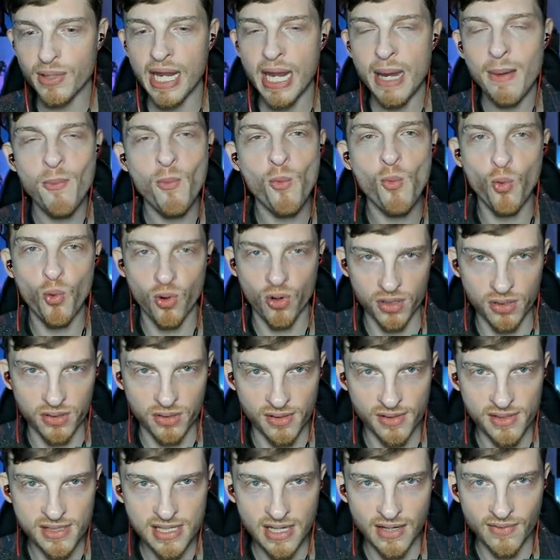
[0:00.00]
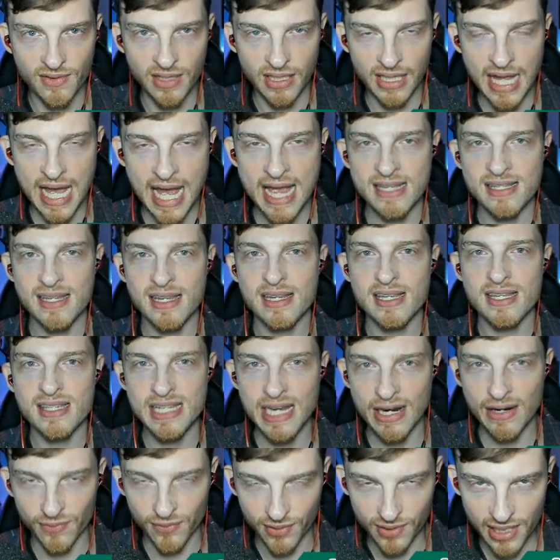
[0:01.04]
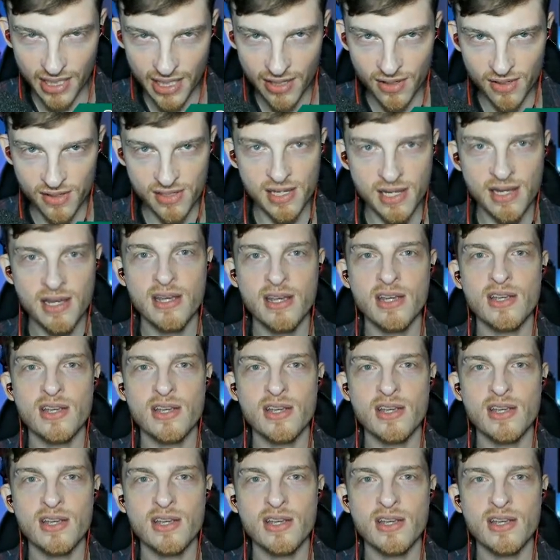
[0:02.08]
game worlds of the last several years.